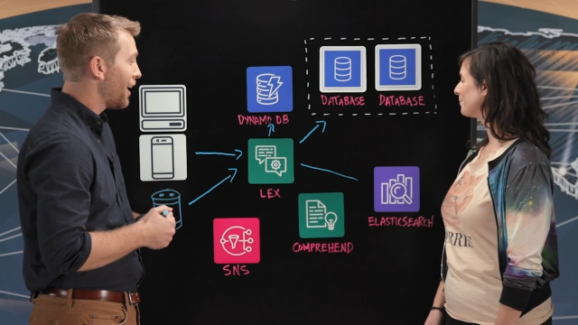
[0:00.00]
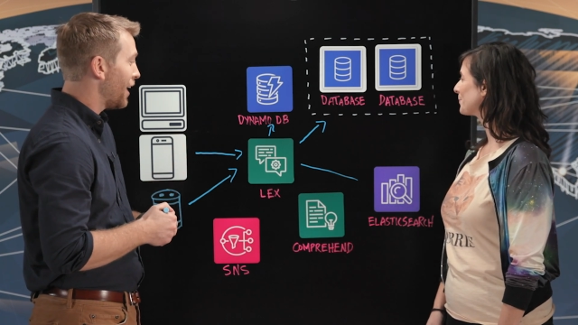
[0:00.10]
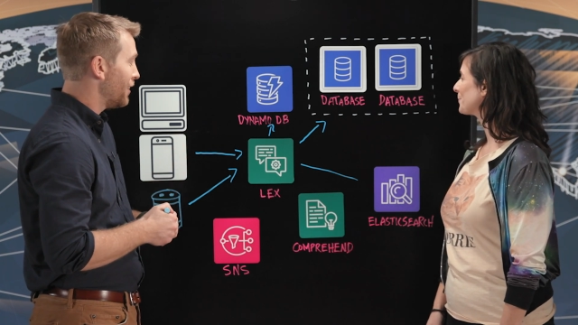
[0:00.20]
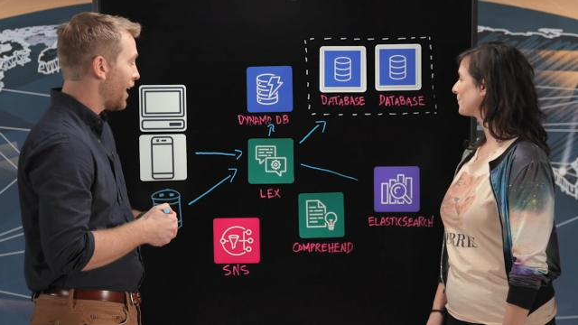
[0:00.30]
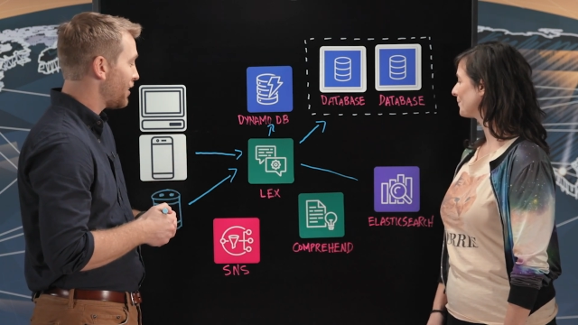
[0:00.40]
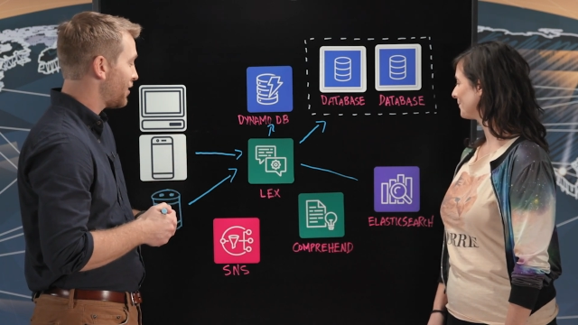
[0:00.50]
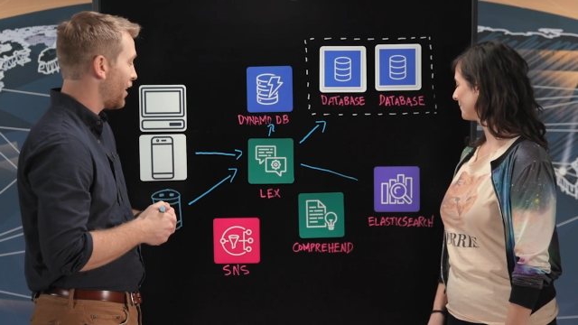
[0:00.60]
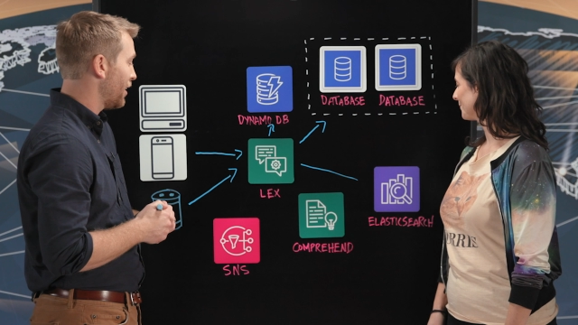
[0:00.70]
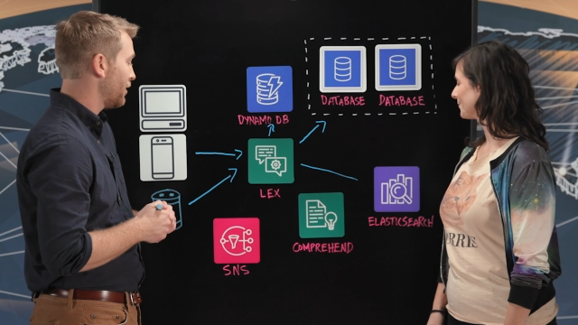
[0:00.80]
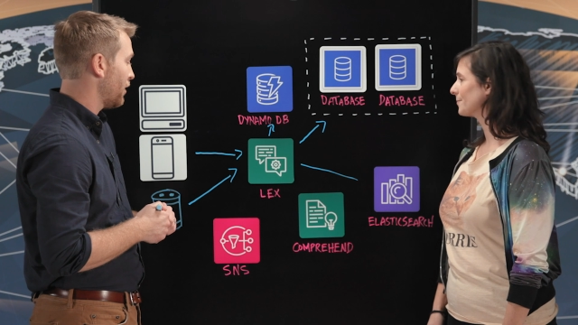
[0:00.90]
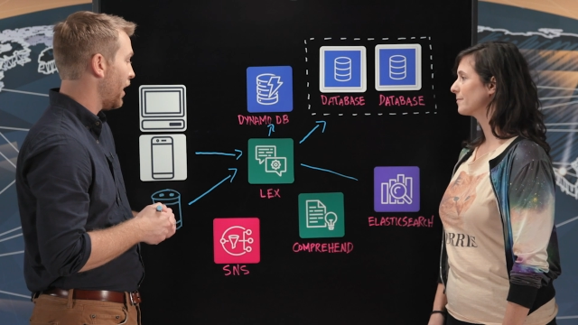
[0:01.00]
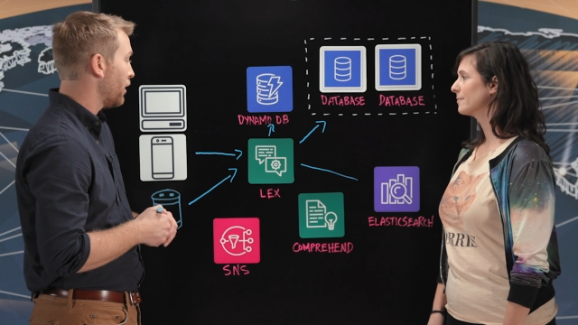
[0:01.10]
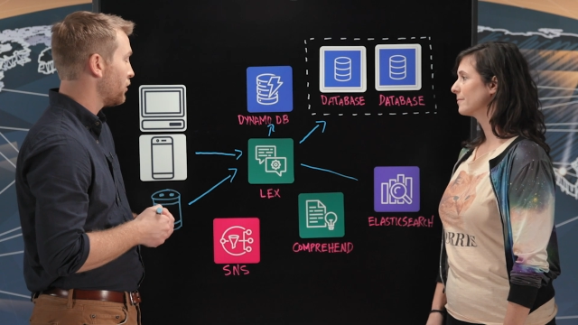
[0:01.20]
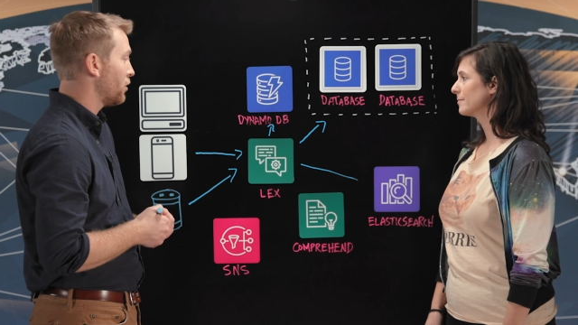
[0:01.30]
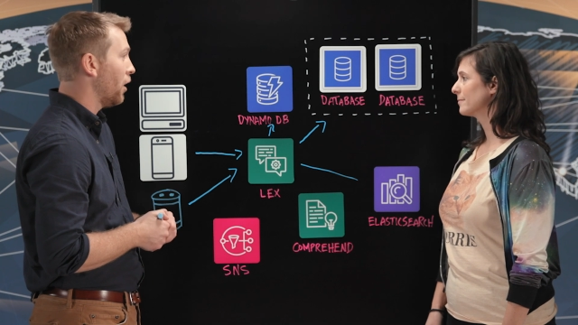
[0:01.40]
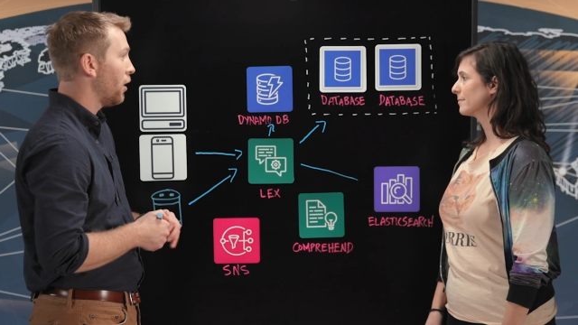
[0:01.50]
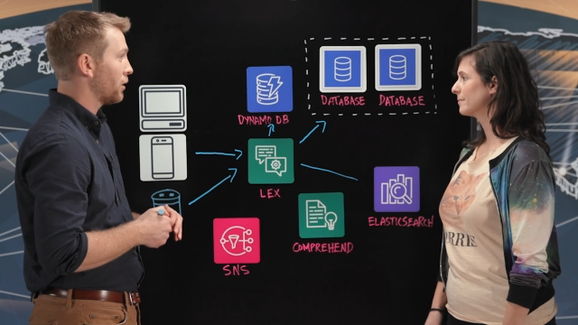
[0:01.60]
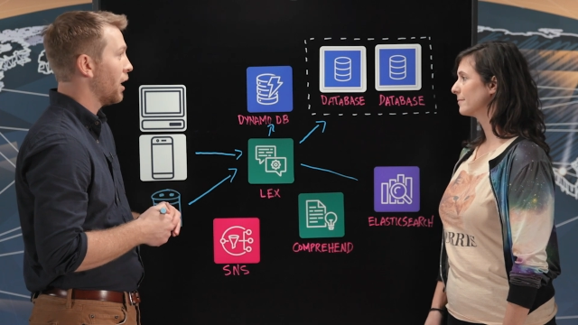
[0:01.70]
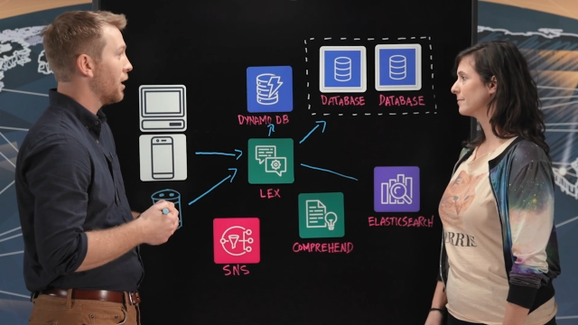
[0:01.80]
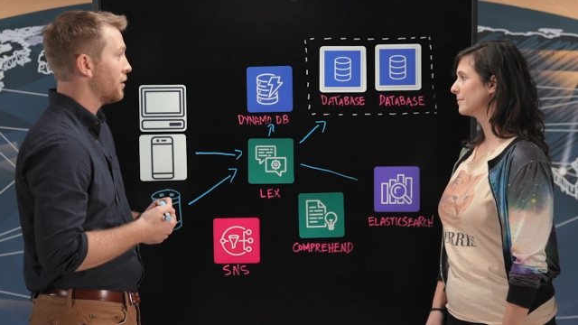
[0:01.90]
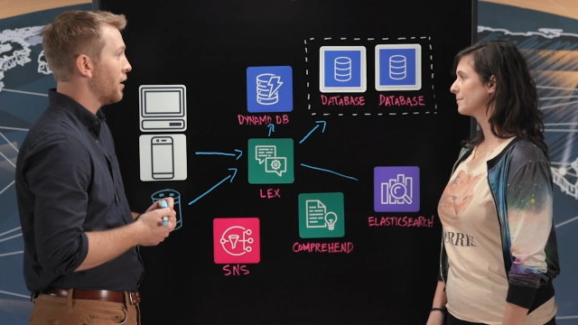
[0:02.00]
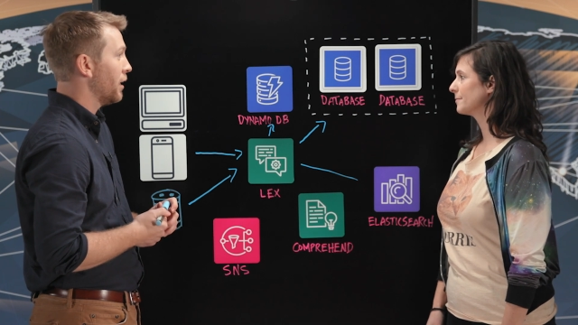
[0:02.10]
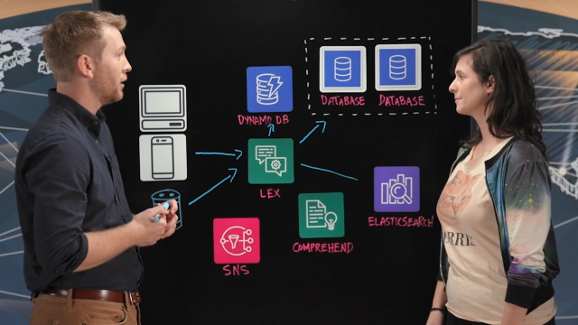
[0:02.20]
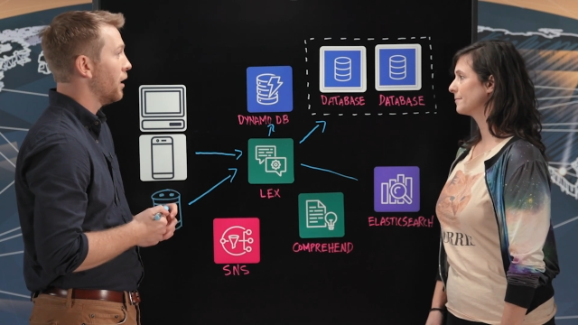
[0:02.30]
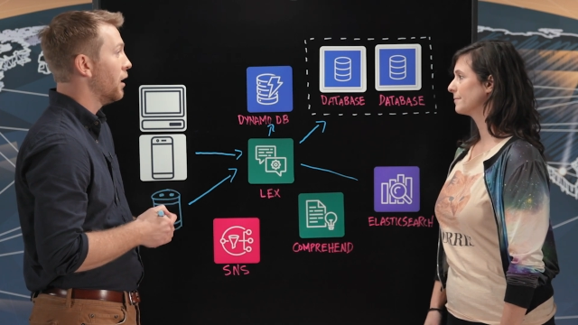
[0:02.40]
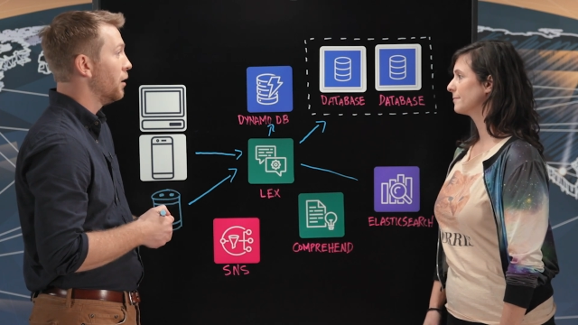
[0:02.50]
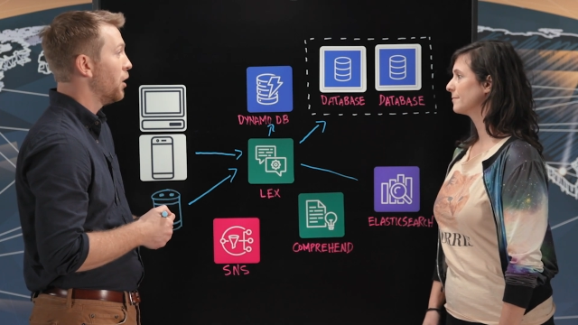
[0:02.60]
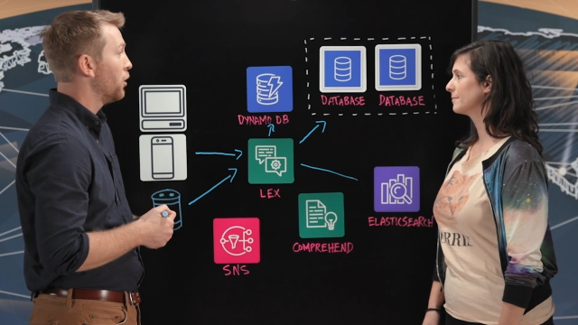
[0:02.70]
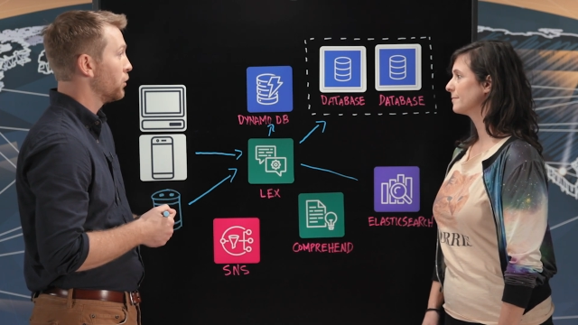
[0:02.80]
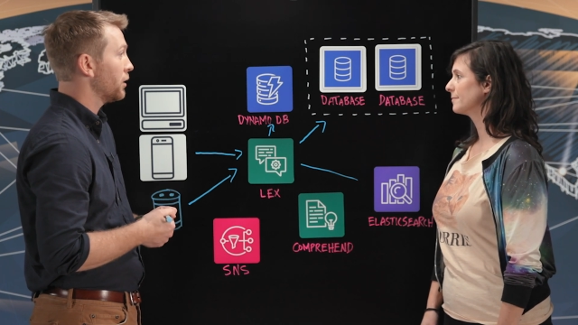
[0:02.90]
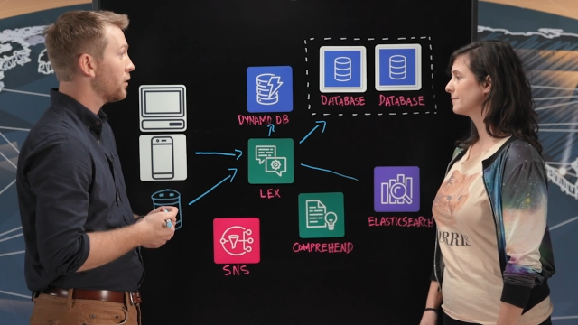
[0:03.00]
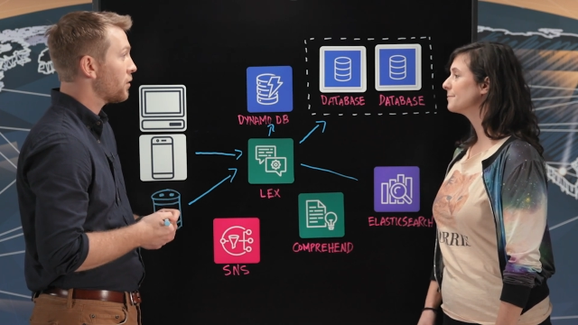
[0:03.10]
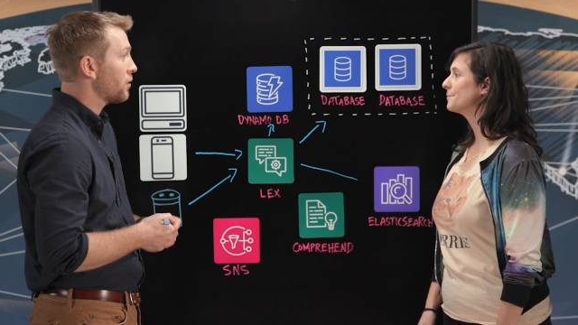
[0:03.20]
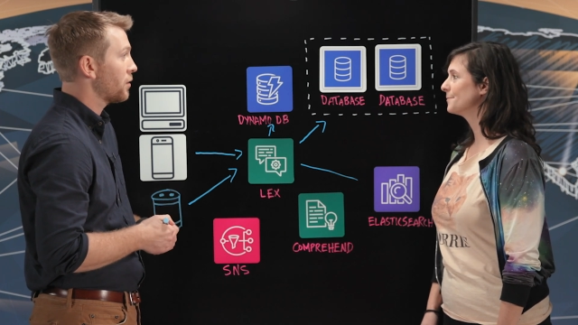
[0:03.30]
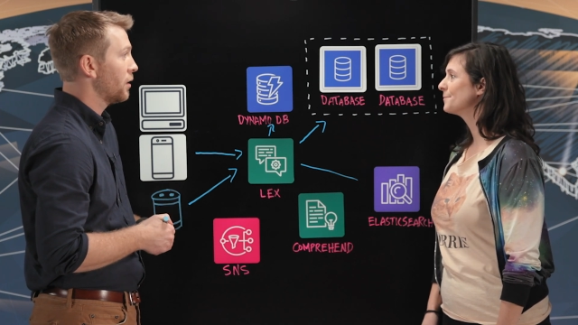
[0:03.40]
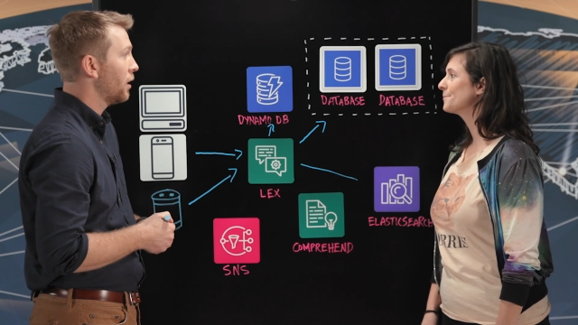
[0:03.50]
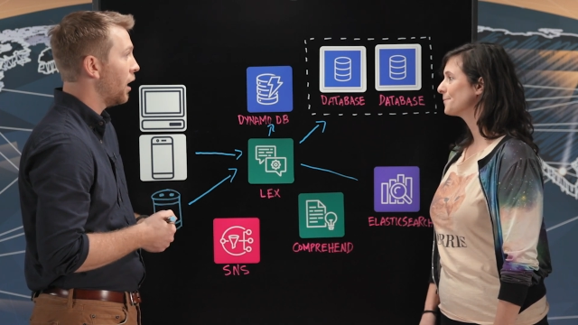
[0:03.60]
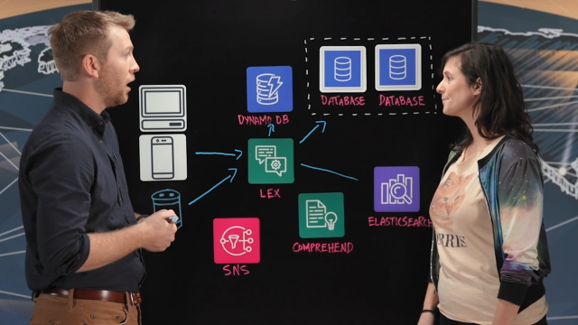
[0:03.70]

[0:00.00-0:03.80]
Speaker 1: And that sends out to all content um, owners mm -hmm.